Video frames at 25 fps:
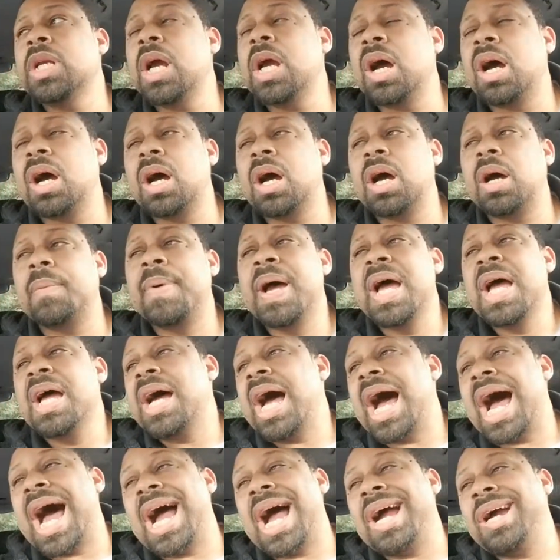I
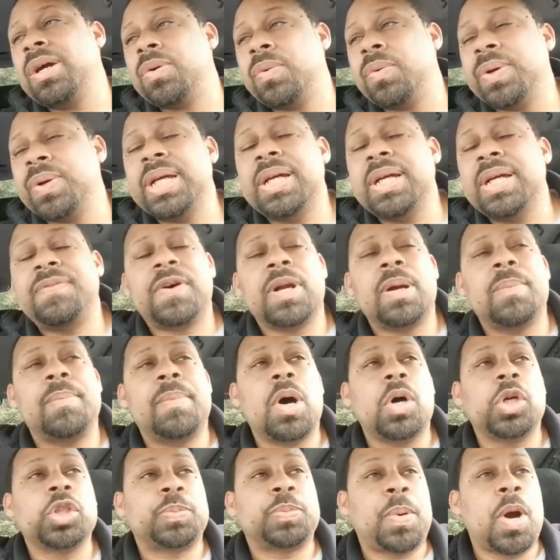agree for the
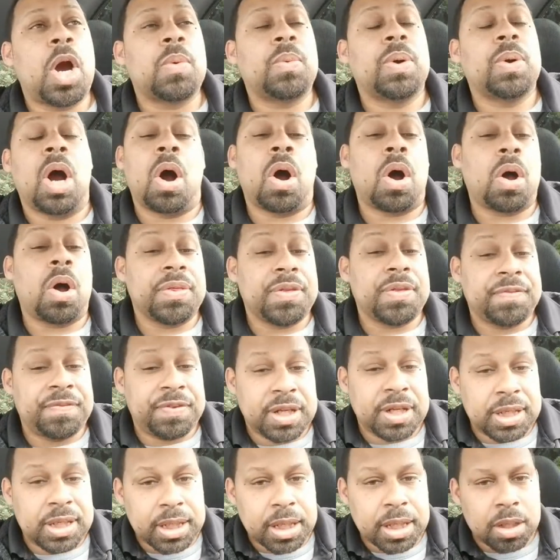most part with all the
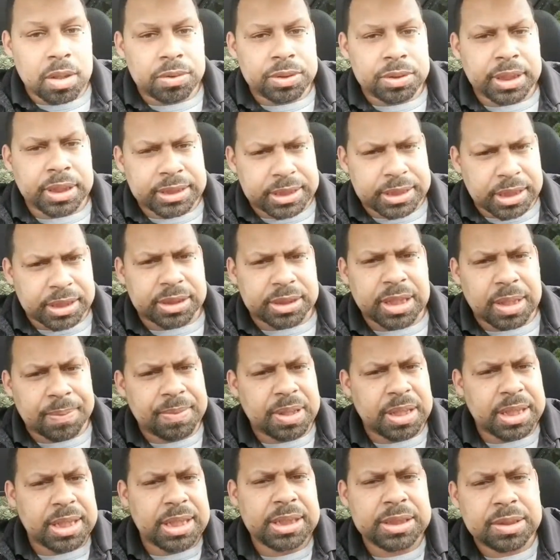videos, as there's
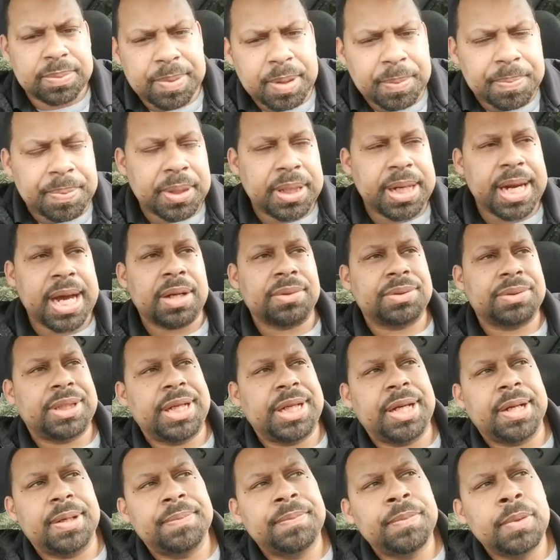something that needs to be put out
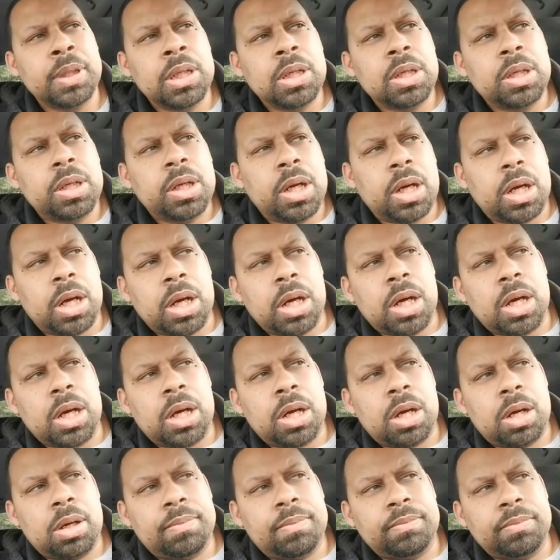there.
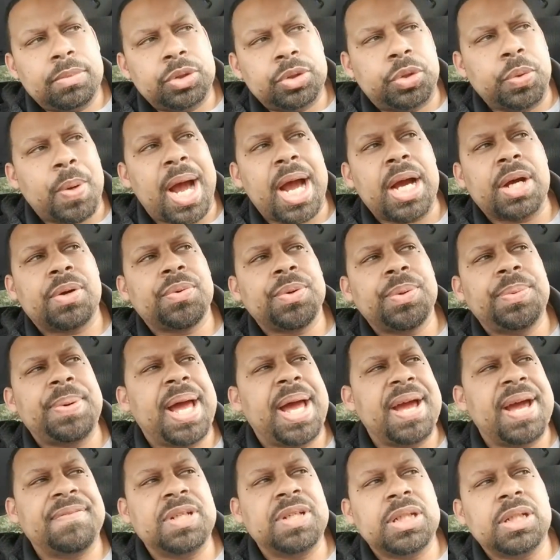Do I agree
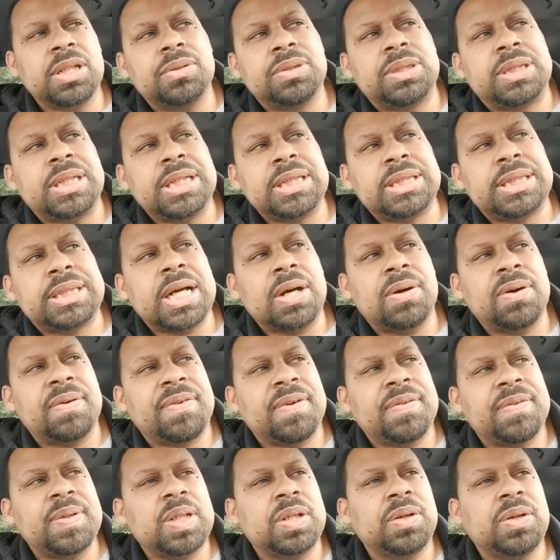with every little detail
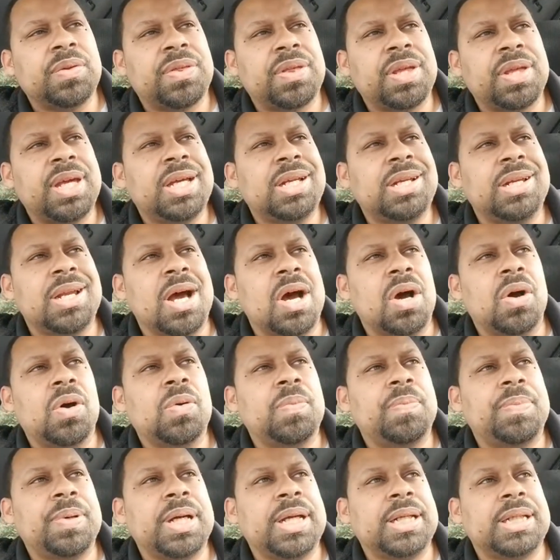of every little thing?
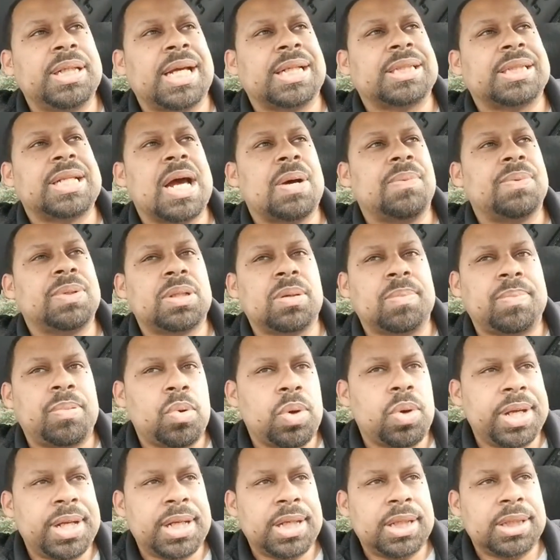No, but that's not what the
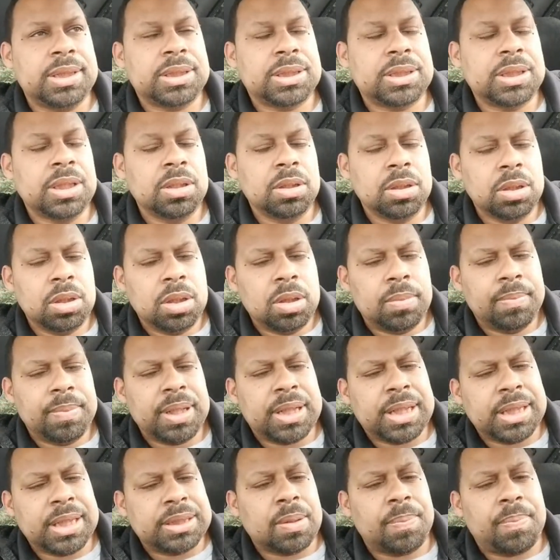point is.
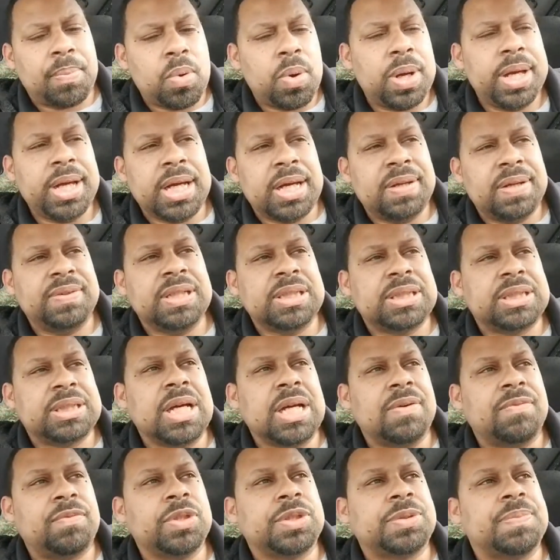Because the point of this
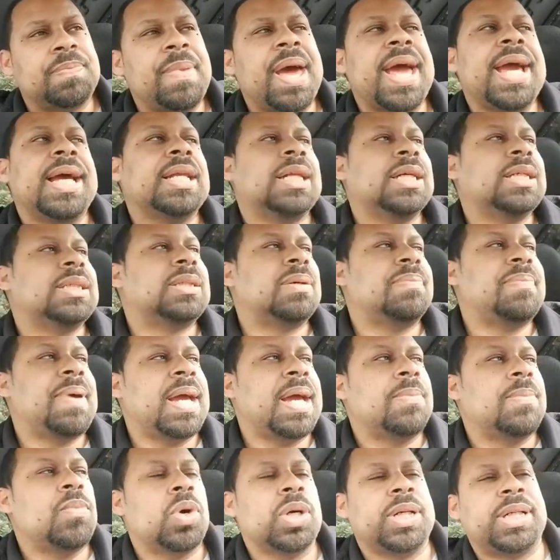stuff was mainly to
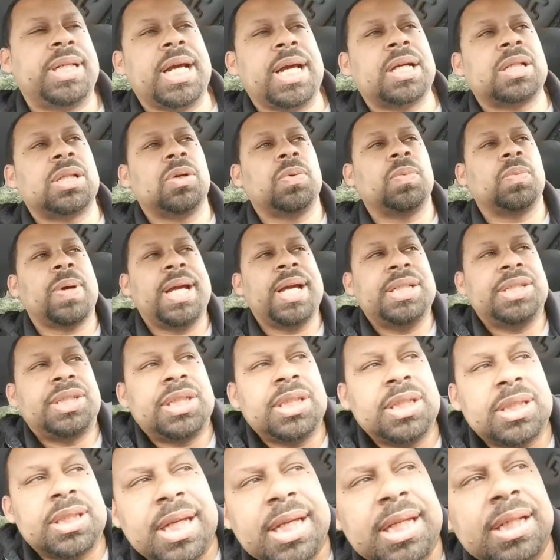make more
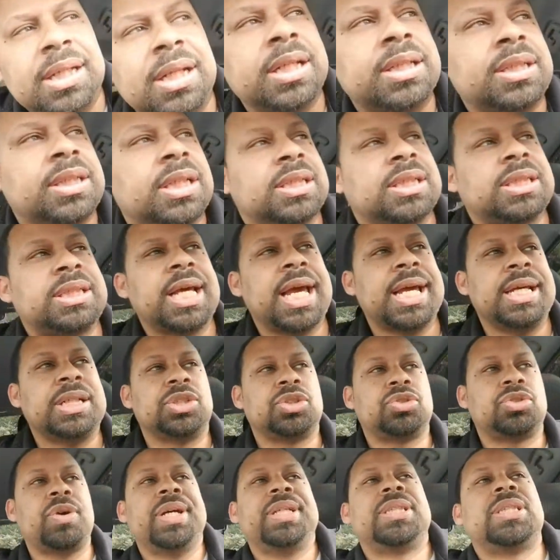declarations and just say
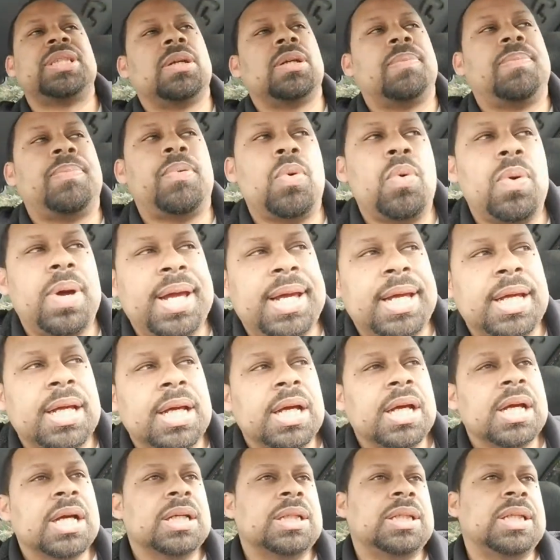straight to the point.
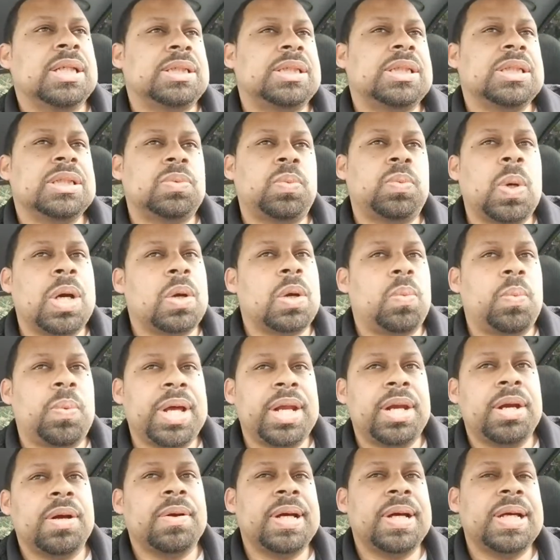This is what a
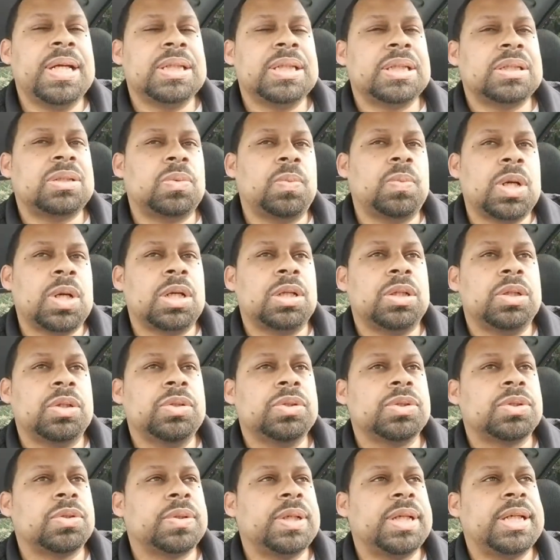winner is, this is what a
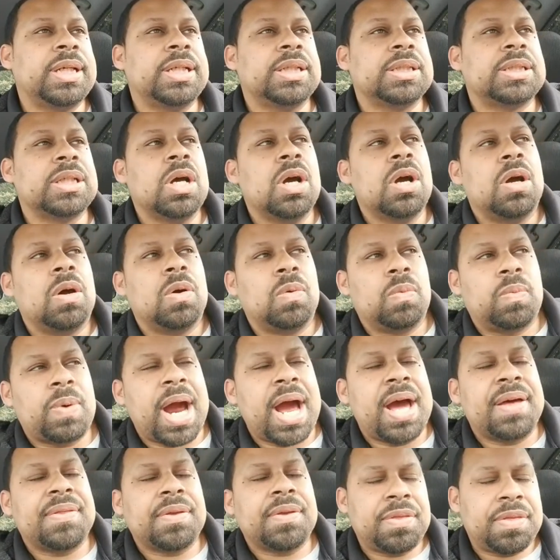loser is,
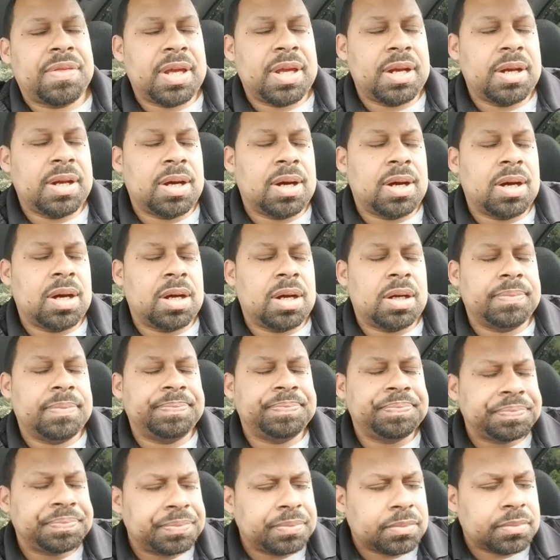rather than
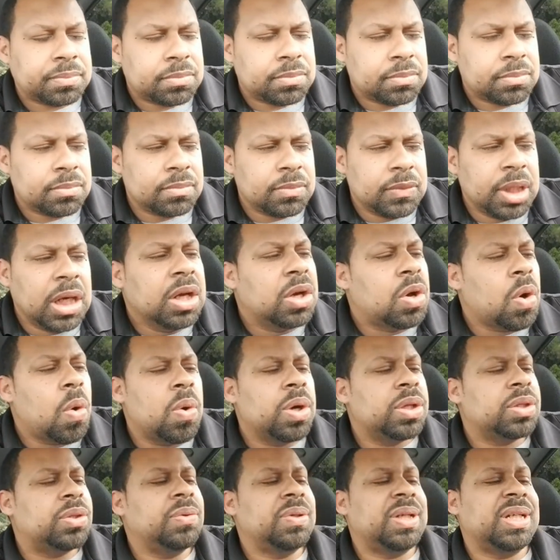
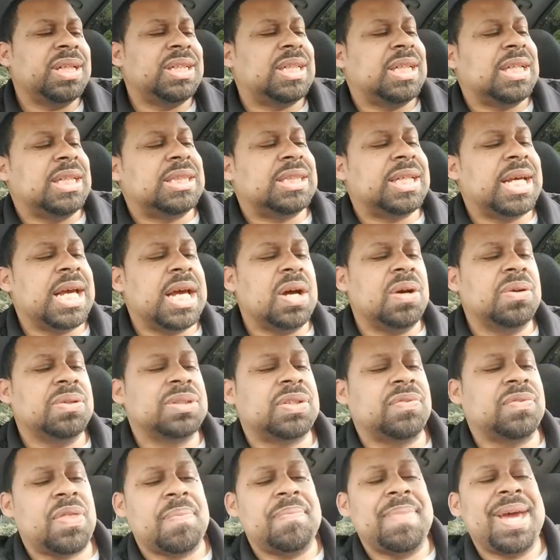going through the
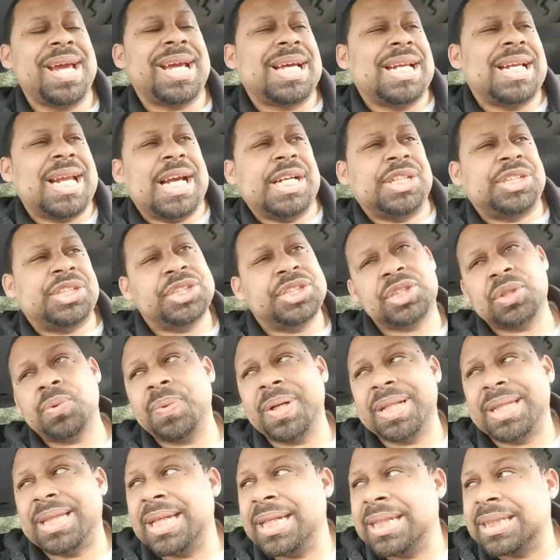details of the machinations
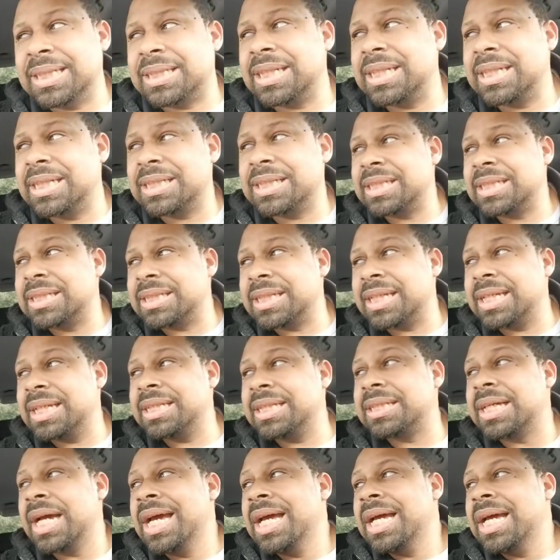of what this and
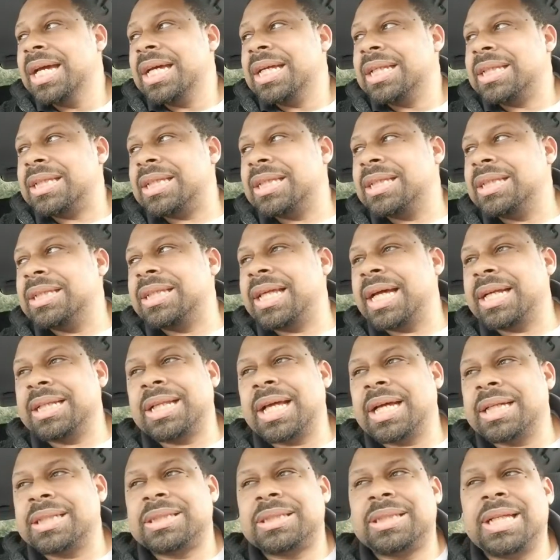is.
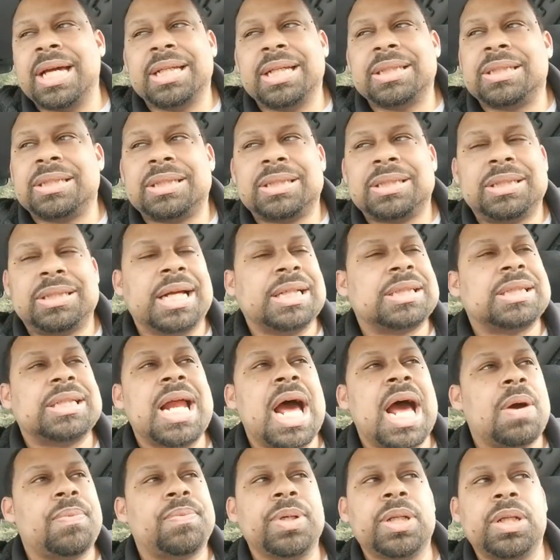That's
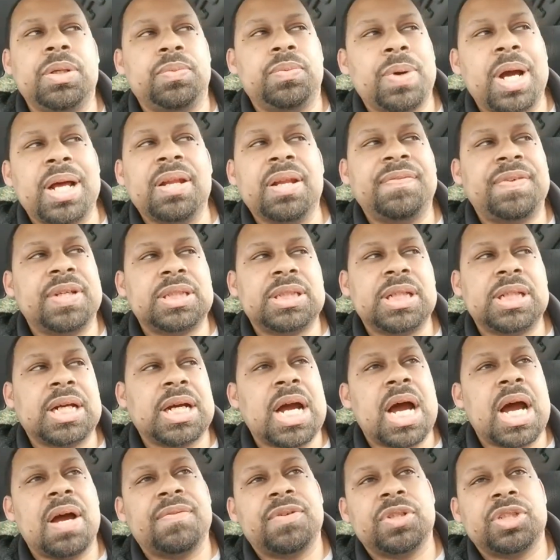not really relevant to the
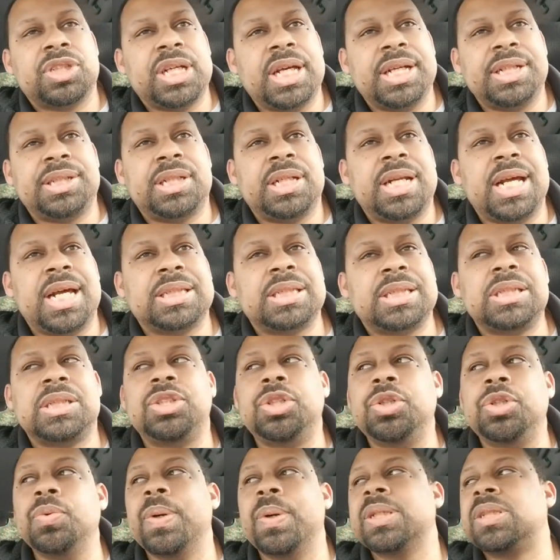conversation. That's
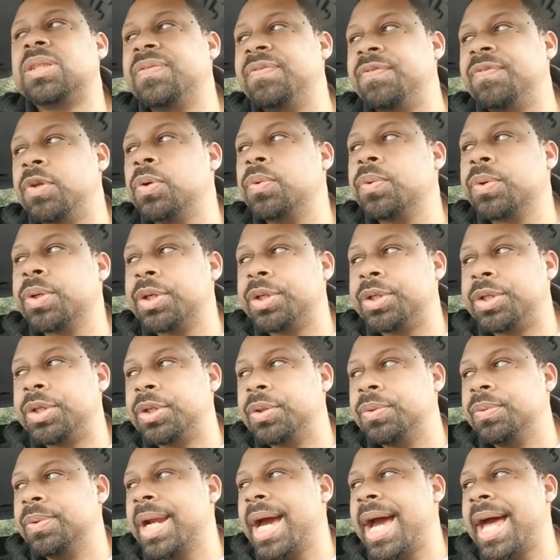you as the viewer to
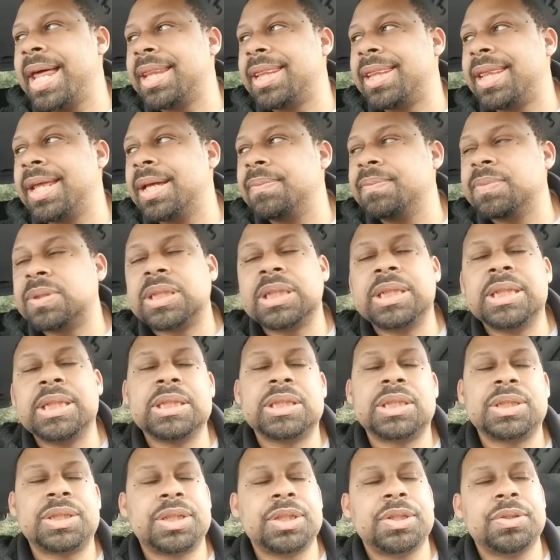do, not them to
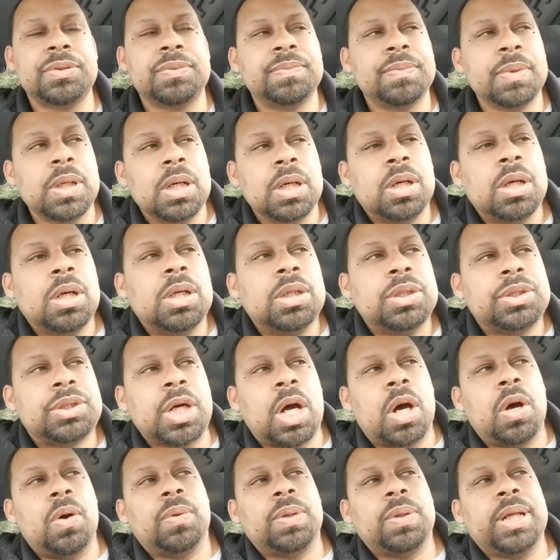need to do.
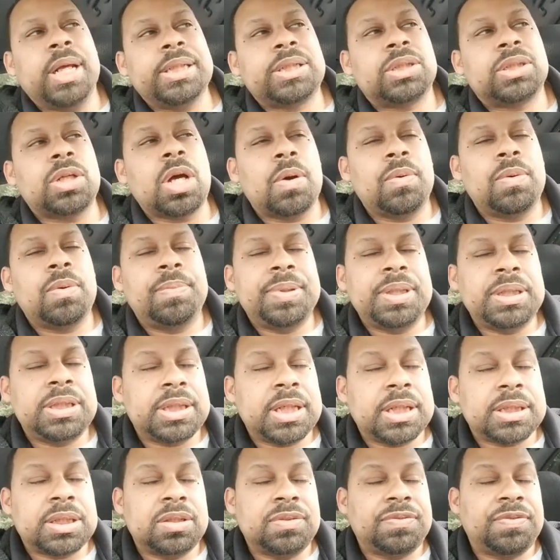So let's start with
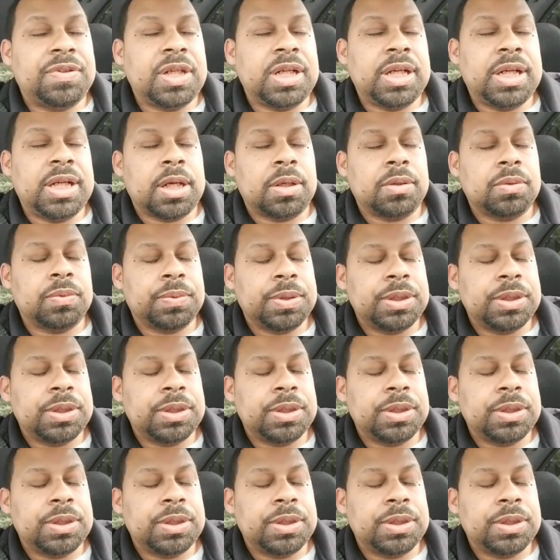BGS's video.